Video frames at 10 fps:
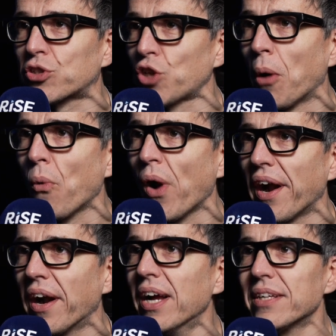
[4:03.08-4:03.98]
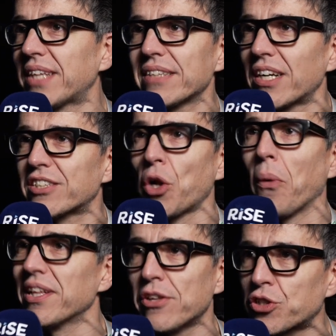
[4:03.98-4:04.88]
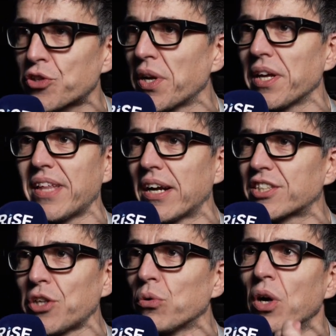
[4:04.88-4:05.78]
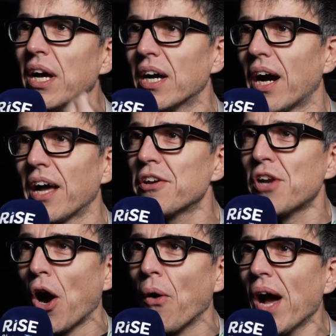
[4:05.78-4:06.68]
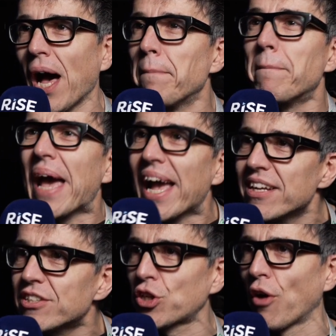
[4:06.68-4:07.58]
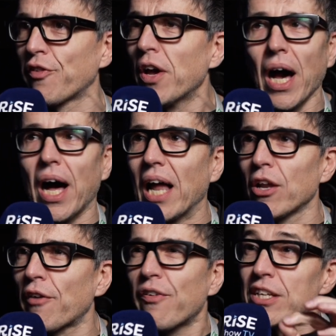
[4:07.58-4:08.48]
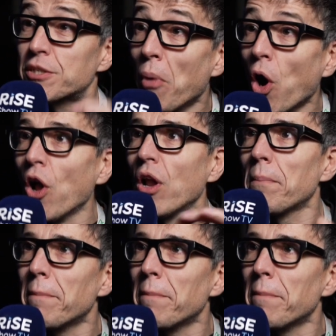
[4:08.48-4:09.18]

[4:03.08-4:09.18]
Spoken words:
somewhere that there's no industry, there's no, you know, a base of a lot of small,